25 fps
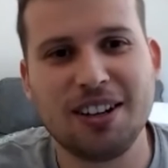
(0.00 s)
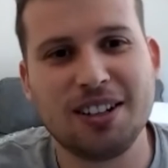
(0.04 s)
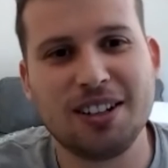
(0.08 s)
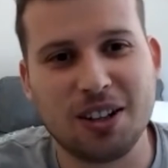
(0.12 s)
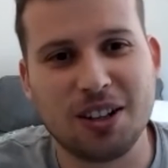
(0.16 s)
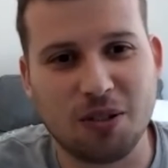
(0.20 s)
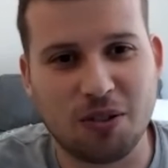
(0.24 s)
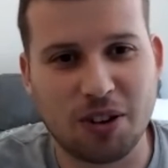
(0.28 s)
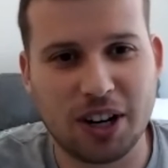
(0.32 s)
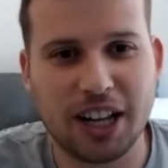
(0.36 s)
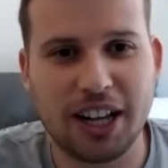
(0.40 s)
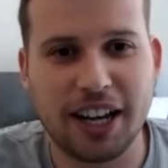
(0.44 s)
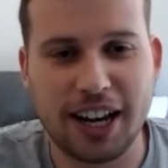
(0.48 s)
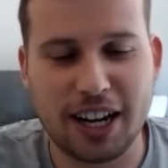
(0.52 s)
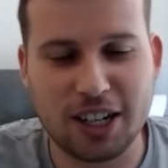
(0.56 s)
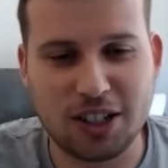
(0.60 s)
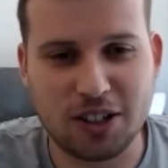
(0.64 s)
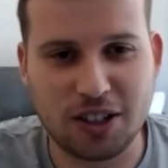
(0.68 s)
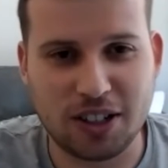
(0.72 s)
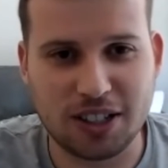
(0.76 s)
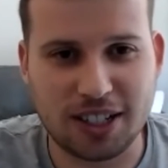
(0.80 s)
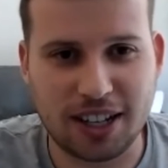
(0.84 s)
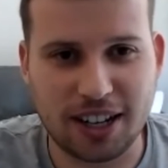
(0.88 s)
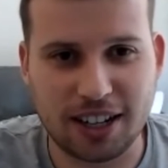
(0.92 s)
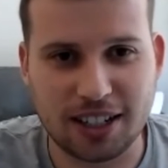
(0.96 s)
So really
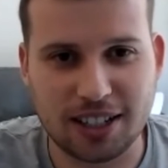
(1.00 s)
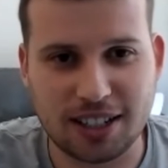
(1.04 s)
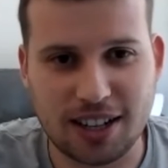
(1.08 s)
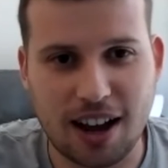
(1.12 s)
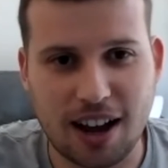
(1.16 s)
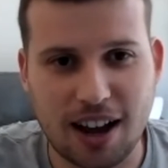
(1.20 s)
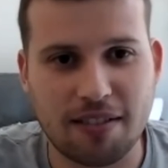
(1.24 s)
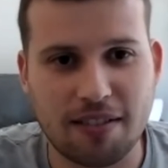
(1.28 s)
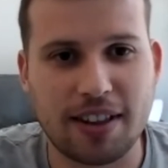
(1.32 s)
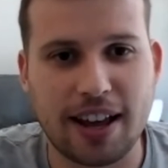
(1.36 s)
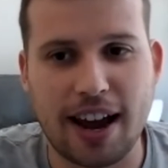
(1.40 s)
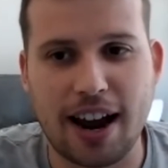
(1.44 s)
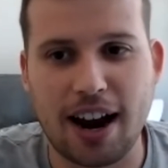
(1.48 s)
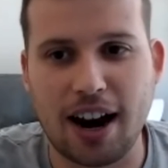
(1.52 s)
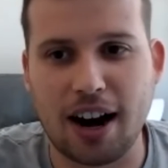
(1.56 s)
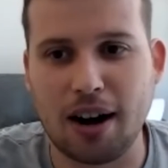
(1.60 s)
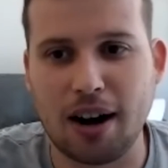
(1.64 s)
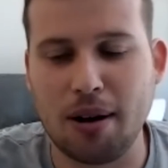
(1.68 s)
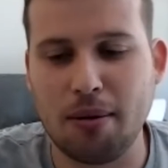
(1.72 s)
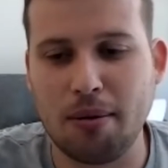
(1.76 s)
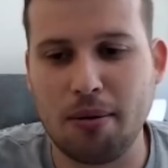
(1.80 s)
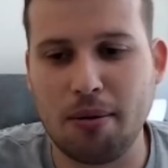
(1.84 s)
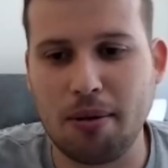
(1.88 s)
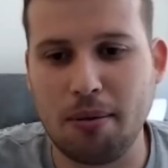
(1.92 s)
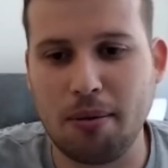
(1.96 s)
interesting stuff
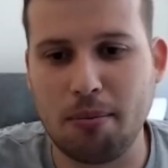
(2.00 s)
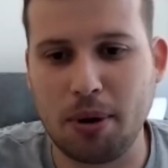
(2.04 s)
there,